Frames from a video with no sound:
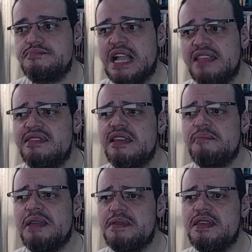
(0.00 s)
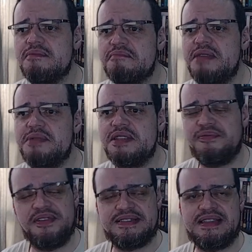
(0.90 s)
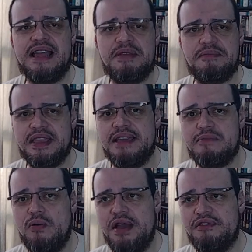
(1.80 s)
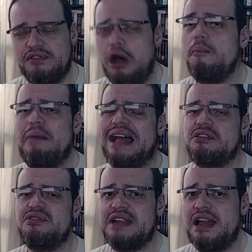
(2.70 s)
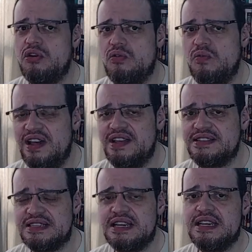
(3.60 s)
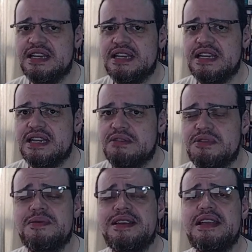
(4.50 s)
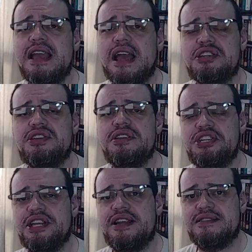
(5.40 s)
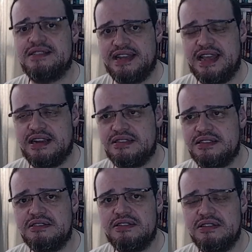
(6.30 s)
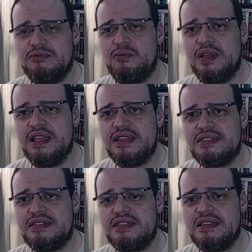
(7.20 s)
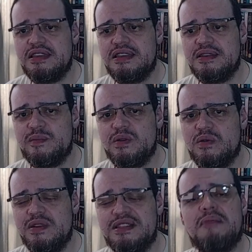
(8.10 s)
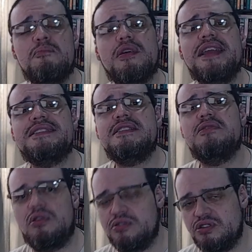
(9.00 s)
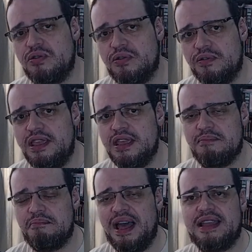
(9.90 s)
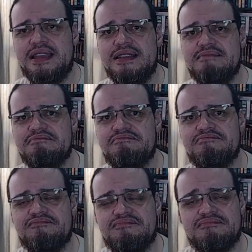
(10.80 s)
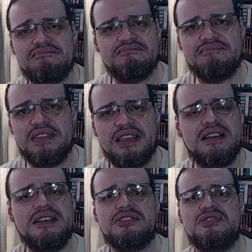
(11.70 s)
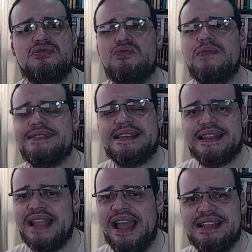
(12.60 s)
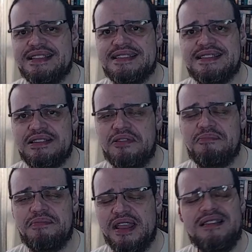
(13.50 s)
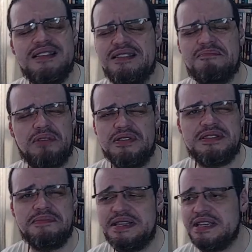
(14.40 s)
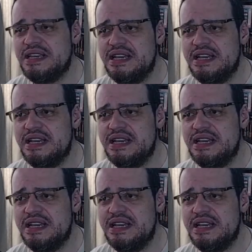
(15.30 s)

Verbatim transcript: I think maybe, maybe the first time I became aware of how bad Kotaku was was when they actually shared an article with um, with them praising North Korea back in early twenty tens or earlier, possibly